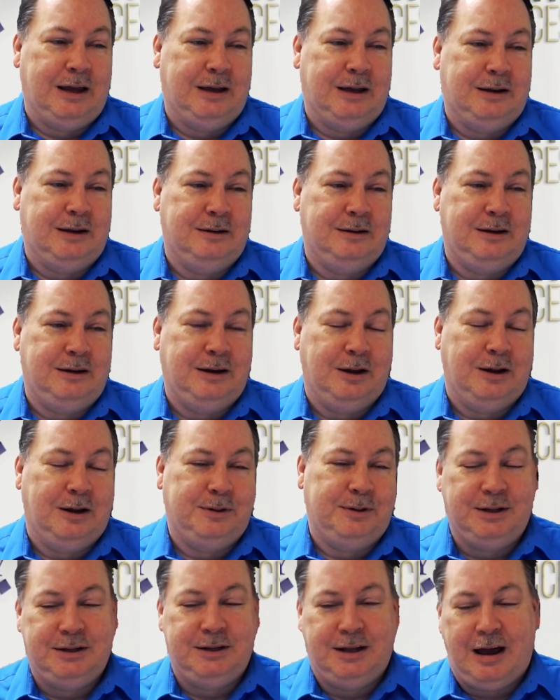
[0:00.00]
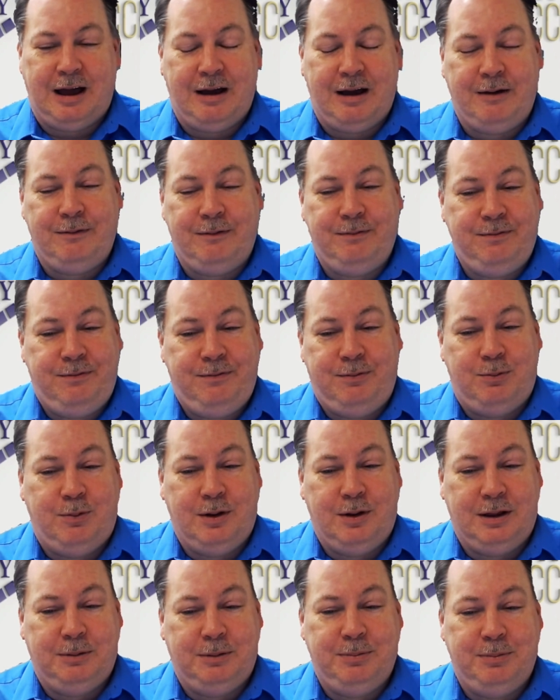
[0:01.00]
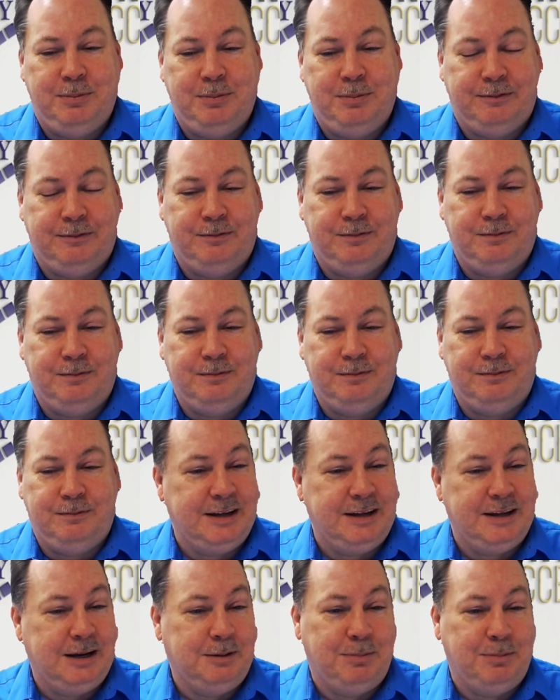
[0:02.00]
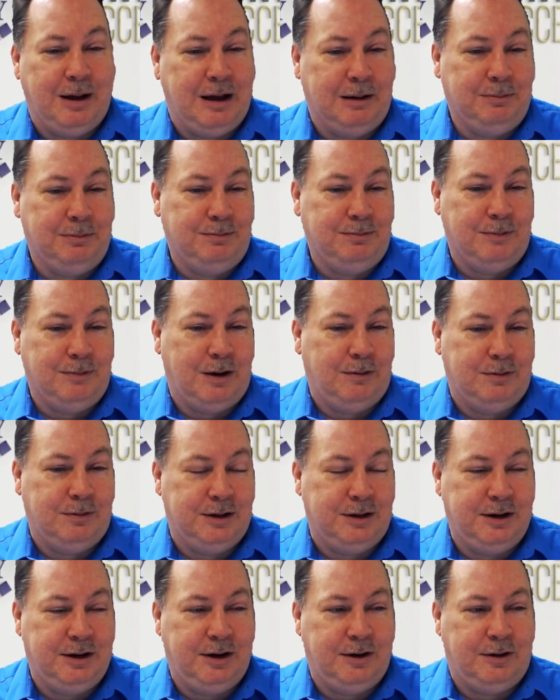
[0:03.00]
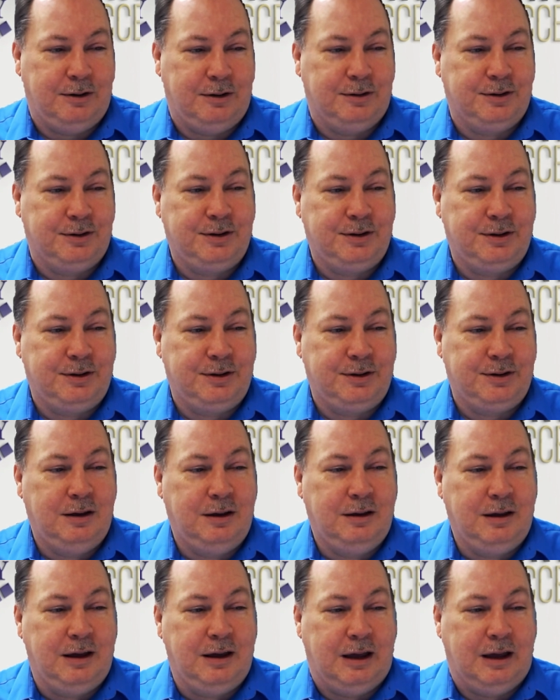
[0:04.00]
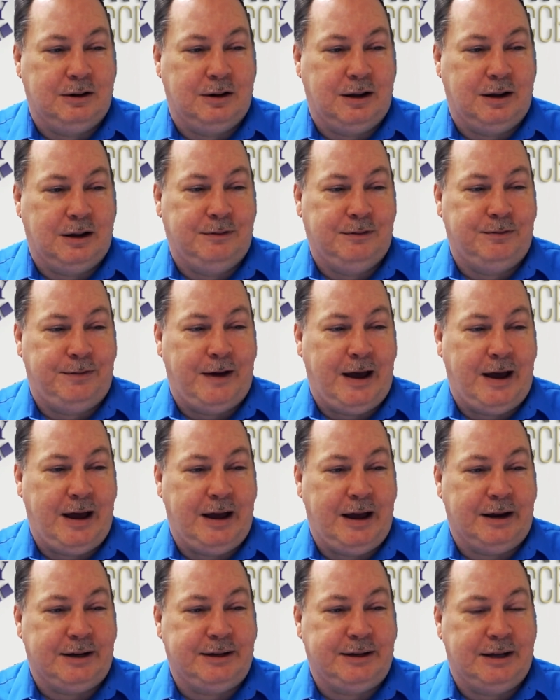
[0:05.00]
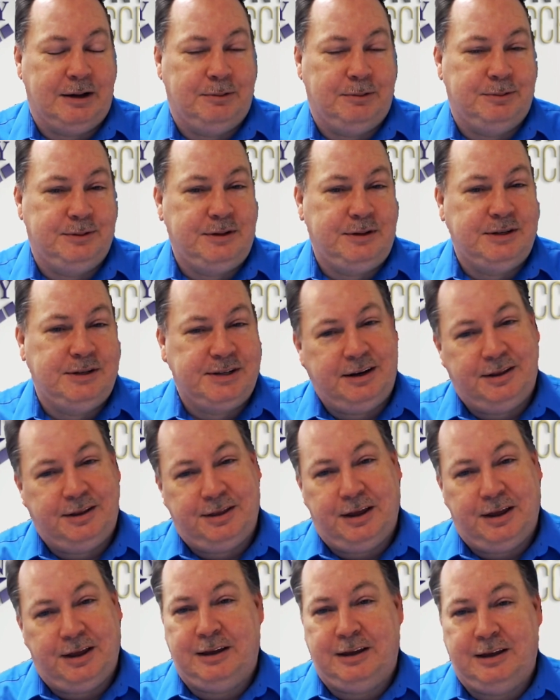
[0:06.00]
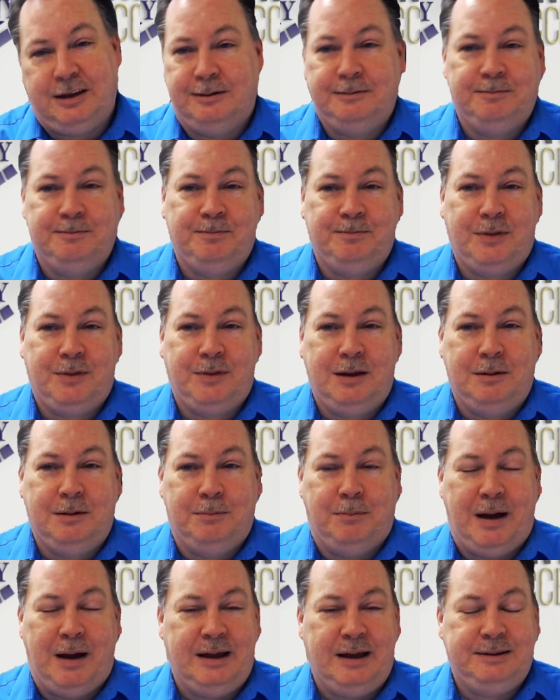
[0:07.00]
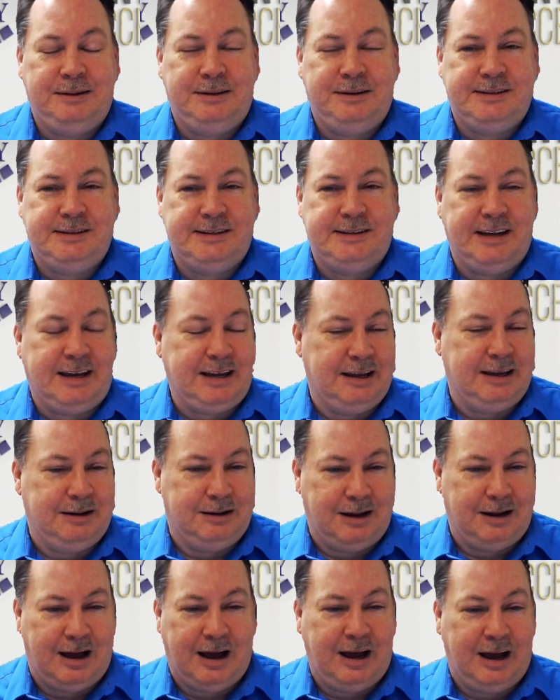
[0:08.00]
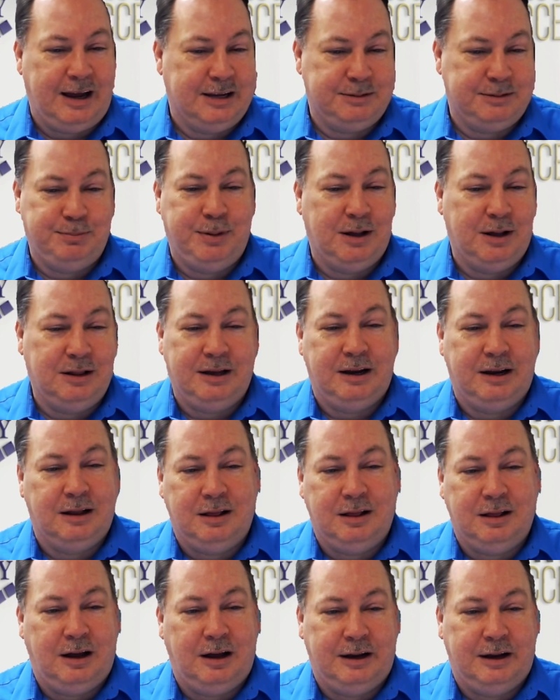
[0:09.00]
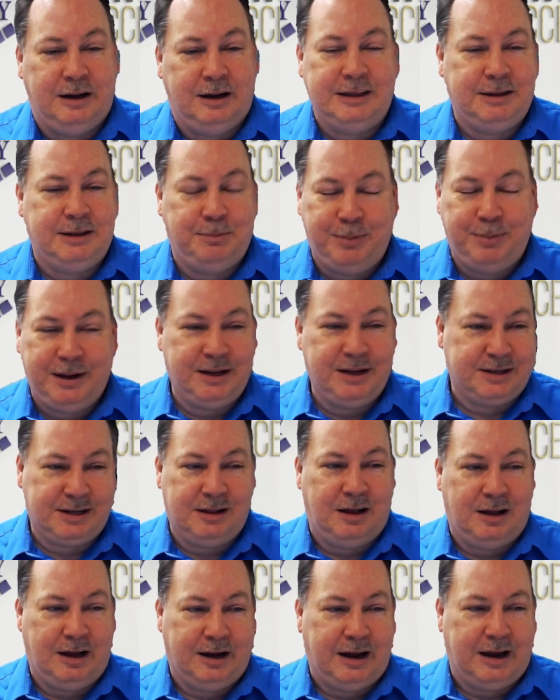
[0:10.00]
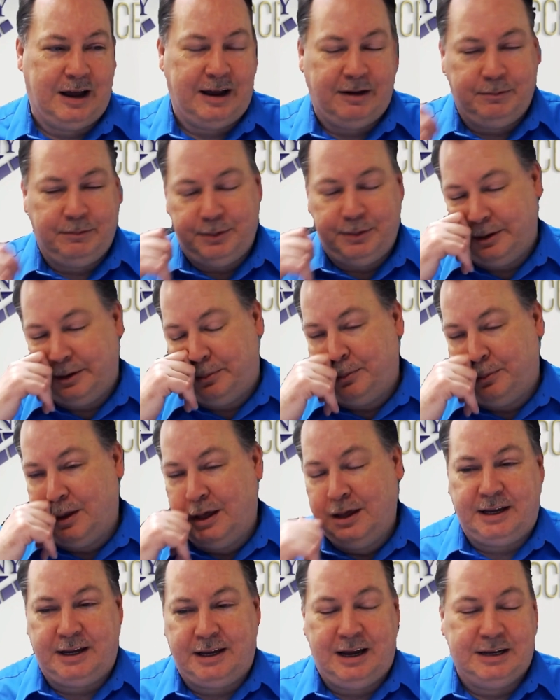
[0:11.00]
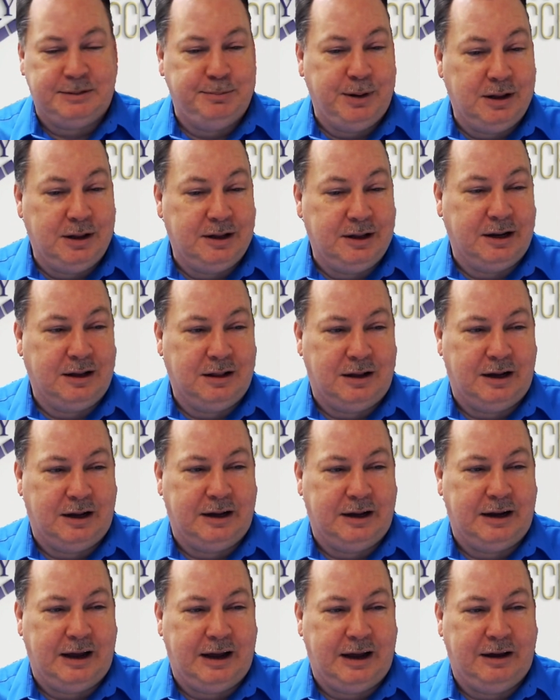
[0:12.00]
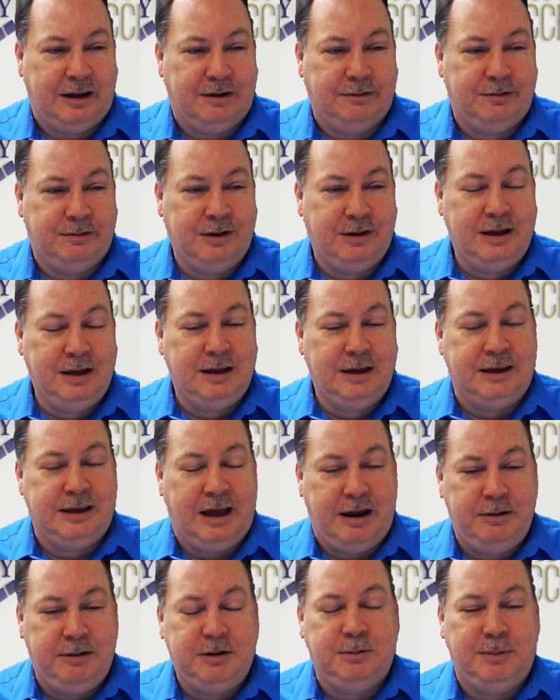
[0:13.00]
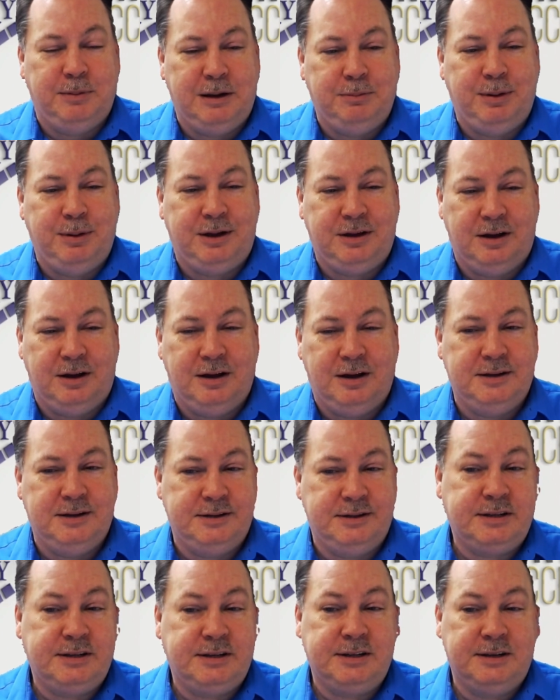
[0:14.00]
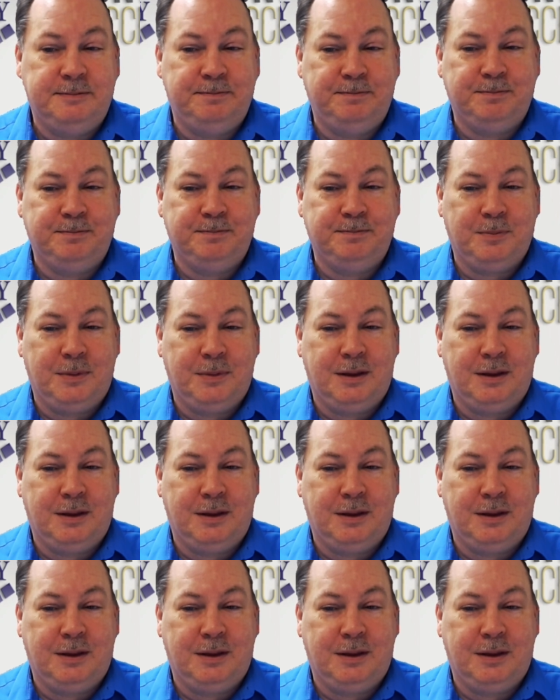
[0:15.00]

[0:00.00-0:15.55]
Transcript: And it's something that I've really been fascinated by over the years. And in fact, I just got to thinking, my second highest billing client, not the biggest client I have, but the second highest billing client I have, came to me because